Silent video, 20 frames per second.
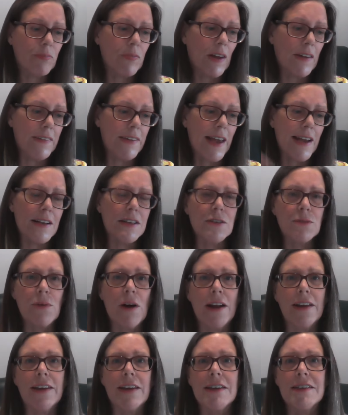Next
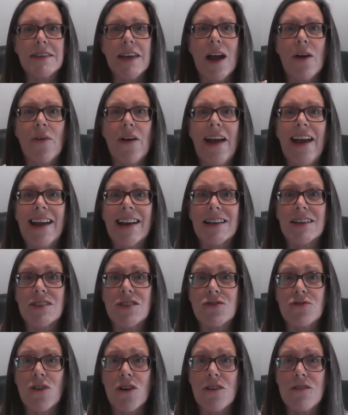one is our
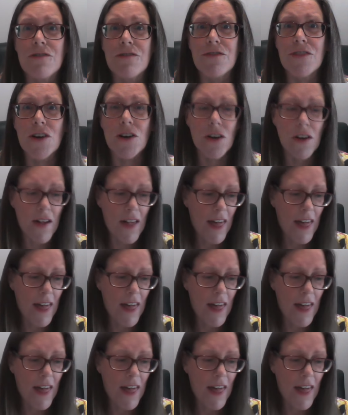extrovert.